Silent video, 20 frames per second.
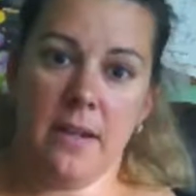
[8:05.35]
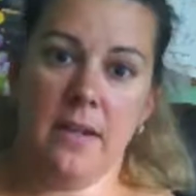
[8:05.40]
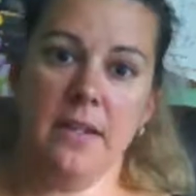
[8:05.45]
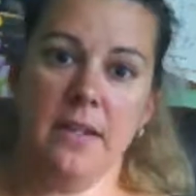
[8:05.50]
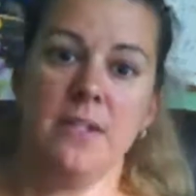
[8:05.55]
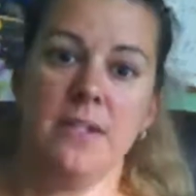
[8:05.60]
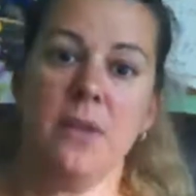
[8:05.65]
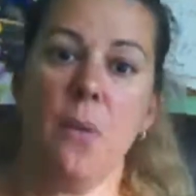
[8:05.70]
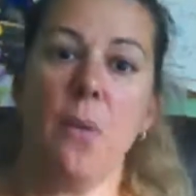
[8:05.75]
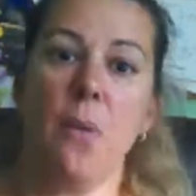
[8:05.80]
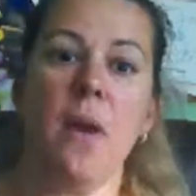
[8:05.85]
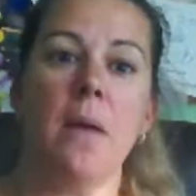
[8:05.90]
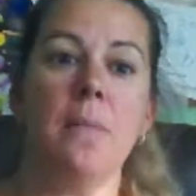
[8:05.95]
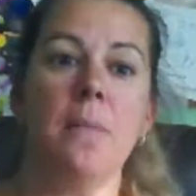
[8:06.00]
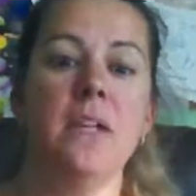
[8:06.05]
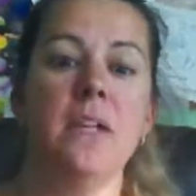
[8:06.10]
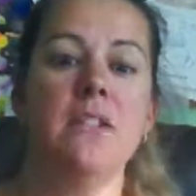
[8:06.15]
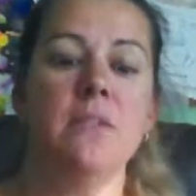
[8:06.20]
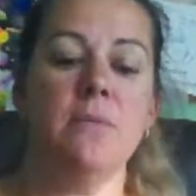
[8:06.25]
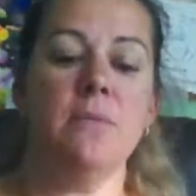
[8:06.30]
So what I'm
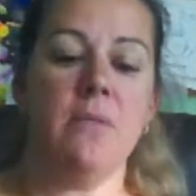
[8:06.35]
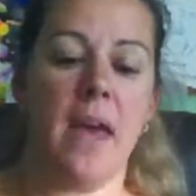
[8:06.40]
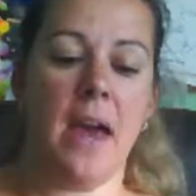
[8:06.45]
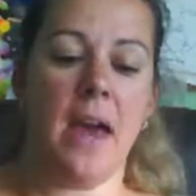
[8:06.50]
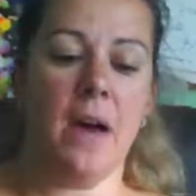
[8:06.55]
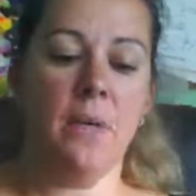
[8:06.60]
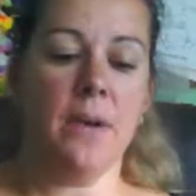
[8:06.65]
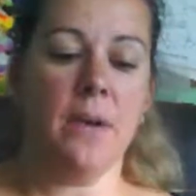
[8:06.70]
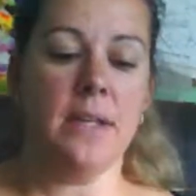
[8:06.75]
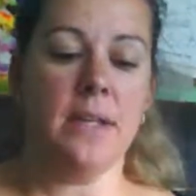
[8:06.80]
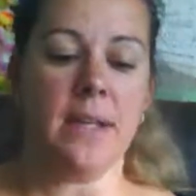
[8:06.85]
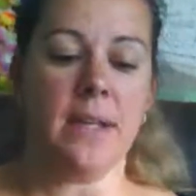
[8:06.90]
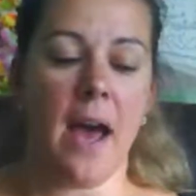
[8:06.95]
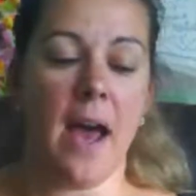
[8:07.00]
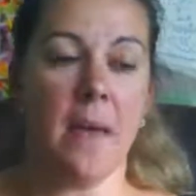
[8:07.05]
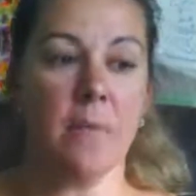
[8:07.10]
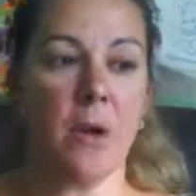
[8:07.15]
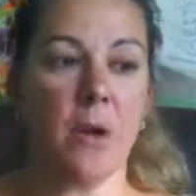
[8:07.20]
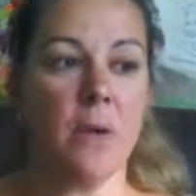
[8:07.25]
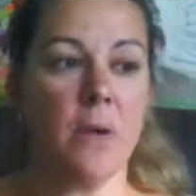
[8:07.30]
going to do now is
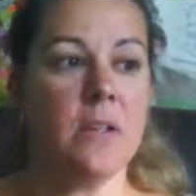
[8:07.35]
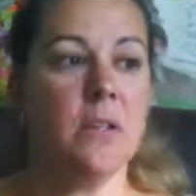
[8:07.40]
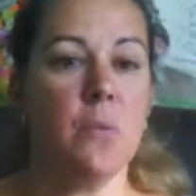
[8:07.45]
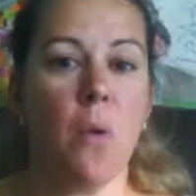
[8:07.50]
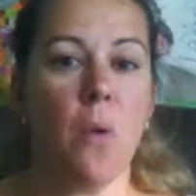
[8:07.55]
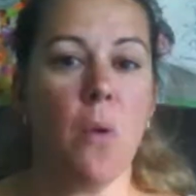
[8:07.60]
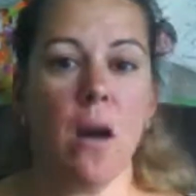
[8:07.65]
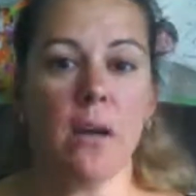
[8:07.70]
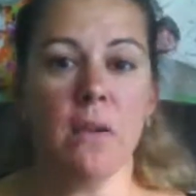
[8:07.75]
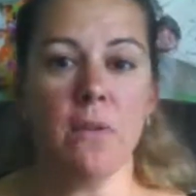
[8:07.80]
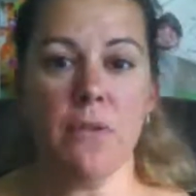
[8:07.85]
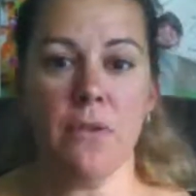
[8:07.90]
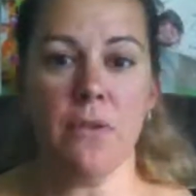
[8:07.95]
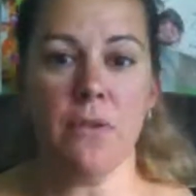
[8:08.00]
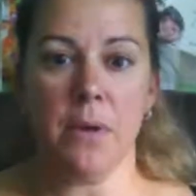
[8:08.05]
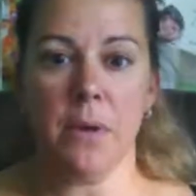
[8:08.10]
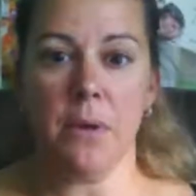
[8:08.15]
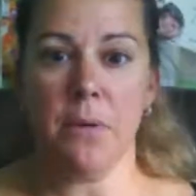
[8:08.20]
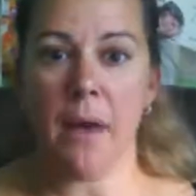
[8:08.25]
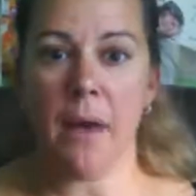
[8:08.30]
I'm going to walk you
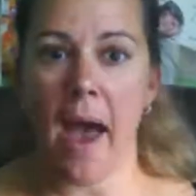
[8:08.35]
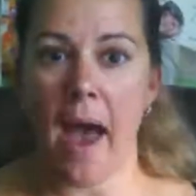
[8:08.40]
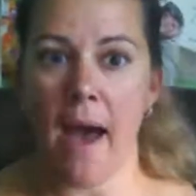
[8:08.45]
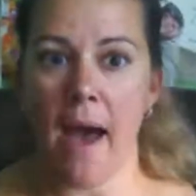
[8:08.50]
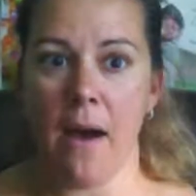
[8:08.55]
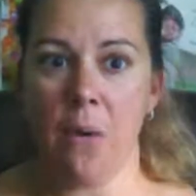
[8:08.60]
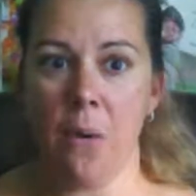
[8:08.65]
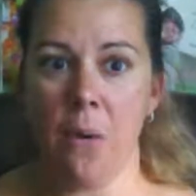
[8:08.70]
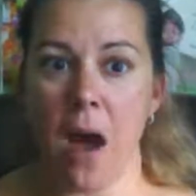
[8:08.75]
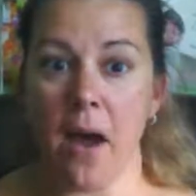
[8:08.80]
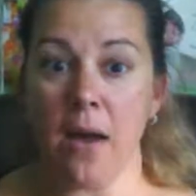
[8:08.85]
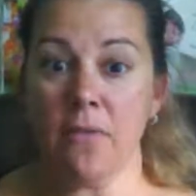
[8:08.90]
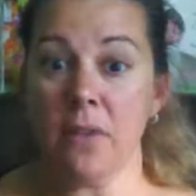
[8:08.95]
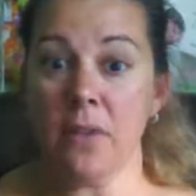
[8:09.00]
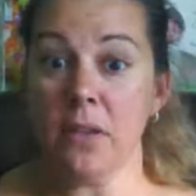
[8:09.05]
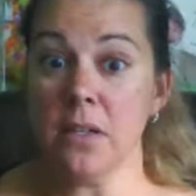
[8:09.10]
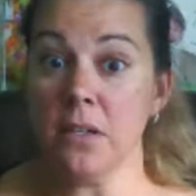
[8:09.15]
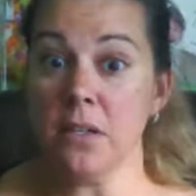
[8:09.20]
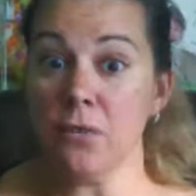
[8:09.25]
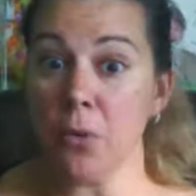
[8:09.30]
through how I run
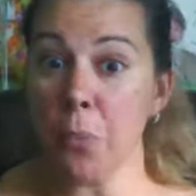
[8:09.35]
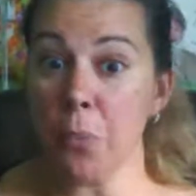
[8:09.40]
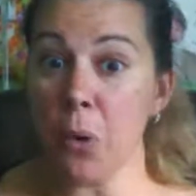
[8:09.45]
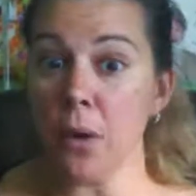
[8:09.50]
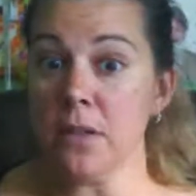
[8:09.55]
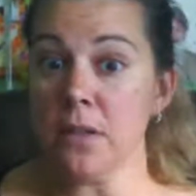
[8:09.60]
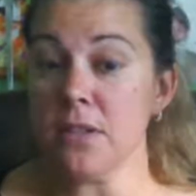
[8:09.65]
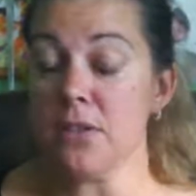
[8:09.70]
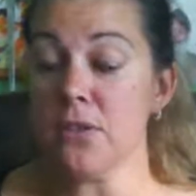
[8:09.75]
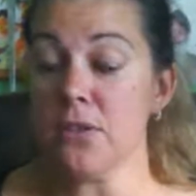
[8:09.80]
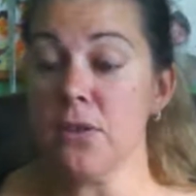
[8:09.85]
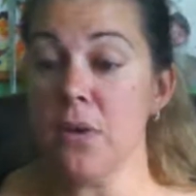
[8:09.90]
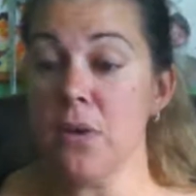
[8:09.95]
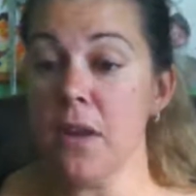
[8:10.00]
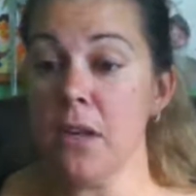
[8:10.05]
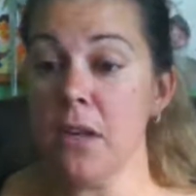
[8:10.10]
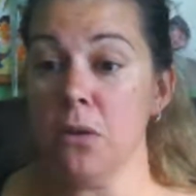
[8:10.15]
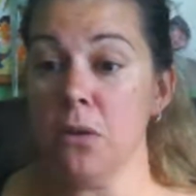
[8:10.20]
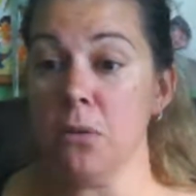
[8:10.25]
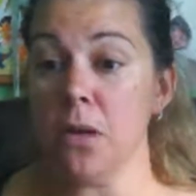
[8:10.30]
these reports so
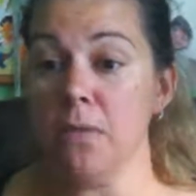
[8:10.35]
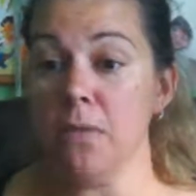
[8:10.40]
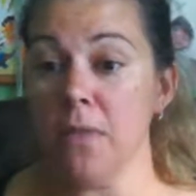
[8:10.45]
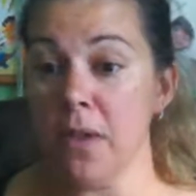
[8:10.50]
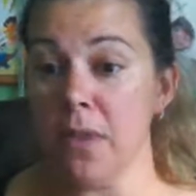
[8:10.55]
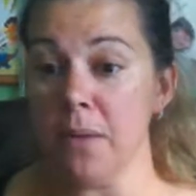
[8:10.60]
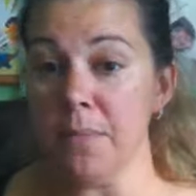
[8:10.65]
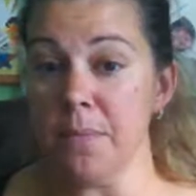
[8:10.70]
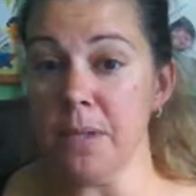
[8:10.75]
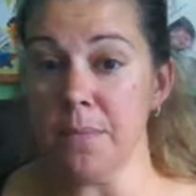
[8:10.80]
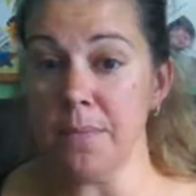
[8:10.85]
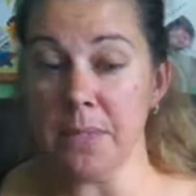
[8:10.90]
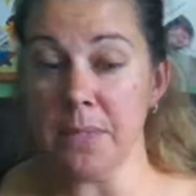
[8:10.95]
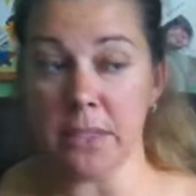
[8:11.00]
that you can run them